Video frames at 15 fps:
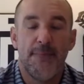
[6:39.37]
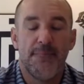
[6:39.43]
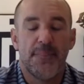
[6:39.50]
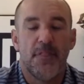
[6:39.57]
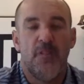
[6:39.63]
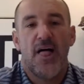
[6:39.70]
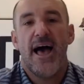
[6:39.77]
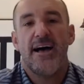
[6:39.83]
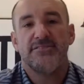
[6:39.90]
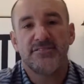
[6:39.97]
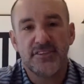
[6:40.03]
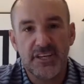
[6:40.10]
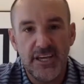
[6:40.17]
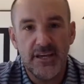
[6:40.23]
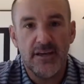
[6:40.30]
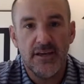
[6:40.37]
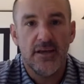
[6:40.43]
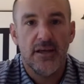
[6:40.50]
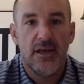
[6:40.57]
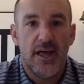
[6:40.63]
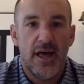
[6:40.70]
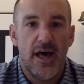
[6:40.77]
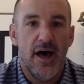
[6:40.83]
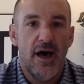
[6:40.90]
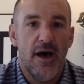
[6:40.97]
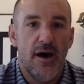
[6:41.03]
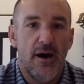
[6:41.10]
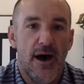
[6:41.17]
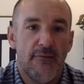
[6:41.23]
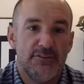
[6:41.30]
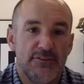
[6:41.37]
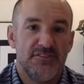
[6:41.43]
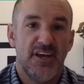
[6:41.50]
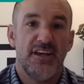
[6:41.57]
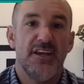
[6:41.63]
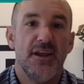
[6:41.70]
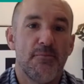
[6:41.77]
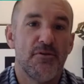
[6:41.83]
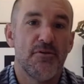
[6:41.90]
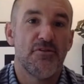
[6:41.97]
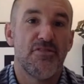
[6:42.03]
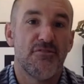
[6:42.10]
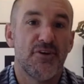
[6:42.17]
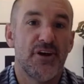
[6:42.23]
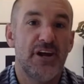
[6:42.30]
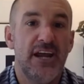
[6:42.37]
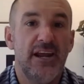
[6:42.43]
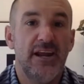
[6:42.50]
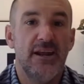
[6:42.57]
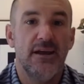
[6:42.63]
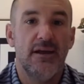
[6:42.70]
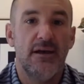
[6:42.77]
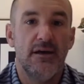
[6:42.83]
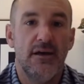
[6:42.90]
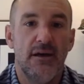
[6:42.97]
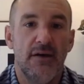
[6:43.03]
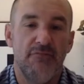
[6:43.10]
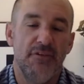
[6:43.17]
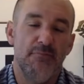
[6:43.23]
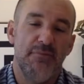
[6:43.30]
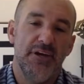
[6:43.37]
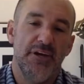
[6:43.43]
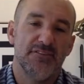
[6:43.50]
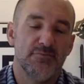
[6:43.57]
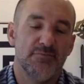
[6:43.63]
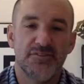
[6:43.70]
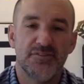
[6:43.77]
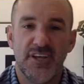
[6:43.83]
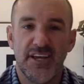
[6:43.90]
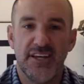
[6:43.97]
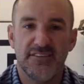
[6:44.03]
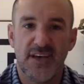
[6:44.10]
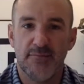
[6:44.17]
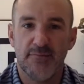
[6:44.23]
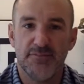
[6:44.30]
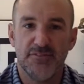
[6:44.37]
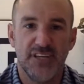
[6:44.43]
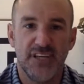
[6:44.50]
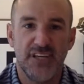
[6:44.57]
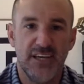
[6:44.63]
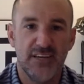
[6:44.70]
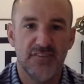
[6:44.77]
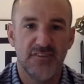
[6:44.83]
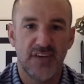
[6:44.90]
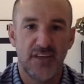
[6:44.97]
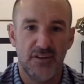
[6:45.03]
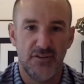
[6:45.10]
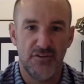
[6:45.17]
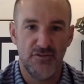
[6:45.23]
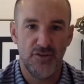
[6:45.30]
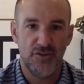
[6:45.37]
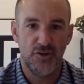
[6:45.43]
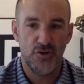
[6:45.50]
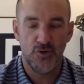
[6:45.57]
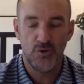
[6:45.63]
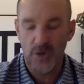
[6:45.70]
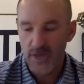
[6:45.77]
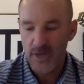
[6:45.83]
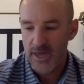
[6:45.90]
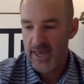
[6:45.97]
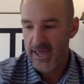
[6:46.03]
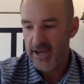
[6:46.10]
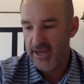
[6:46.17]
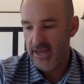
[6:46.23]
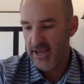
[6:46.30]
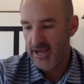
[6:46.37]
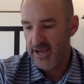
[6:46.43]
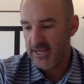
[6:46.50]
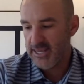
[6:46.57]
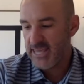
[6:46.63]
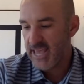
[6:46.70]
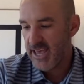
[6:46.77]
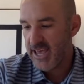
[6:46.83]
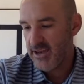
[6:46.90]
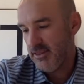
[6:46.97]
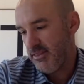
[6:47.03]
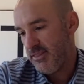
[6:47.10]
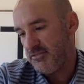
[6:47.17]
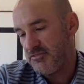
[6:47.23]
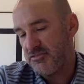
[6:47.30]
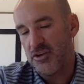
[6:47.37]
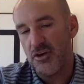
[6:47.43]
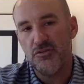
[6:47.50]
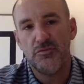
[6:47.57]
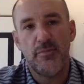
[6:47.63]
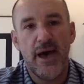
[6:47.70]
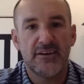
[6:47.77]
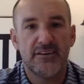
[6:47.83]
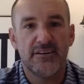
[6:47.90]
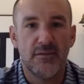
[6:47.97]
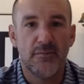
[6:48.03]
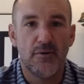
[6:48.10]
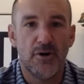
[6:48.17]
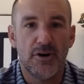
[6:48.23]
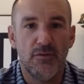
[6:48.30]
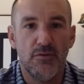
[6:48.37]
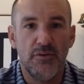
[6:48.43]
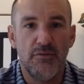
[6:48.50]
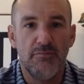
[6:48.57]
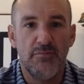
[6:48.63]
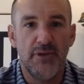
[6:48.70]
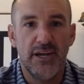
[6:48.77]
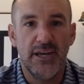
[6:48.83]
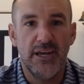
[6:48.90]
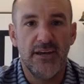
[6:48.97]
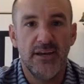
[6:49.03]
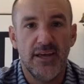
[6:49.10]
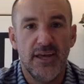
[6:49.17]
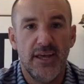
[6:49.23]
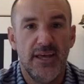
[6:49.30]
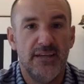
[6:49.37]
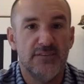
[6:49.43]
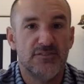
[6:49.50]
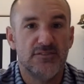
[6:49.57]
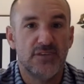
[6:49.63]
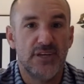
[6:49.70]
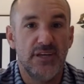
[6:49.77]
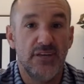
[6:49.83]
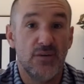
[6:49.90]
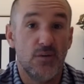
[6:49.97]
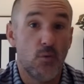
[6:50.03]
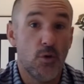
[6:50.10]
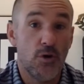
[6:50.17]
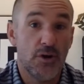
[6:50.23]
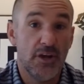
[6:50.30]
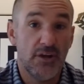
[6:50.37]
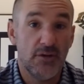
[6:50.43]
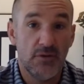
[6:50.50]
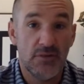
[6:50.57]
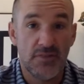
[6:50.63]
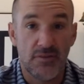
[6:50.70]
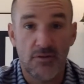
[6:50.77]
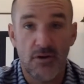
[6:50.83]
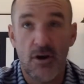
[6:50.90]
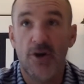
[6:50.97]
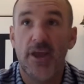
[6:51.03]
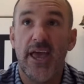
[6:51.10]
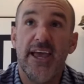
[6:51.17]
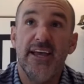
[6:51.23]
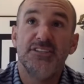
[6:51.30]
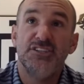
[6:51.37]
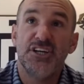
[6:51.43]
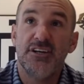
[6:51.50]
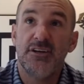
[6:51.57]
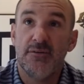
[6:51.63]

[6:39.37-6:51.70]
Lastly, I would say number 3 of the biggest mistakes I'm seeing sellers do, and again, this goes back to the market we've been in, is either working with the wrong agent